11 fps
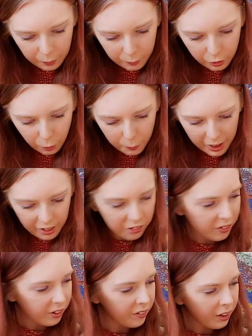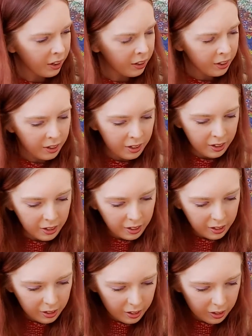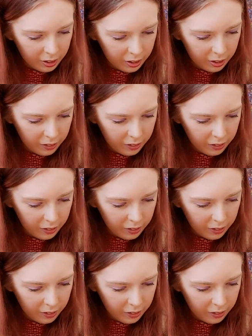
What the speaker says: your base for your design. And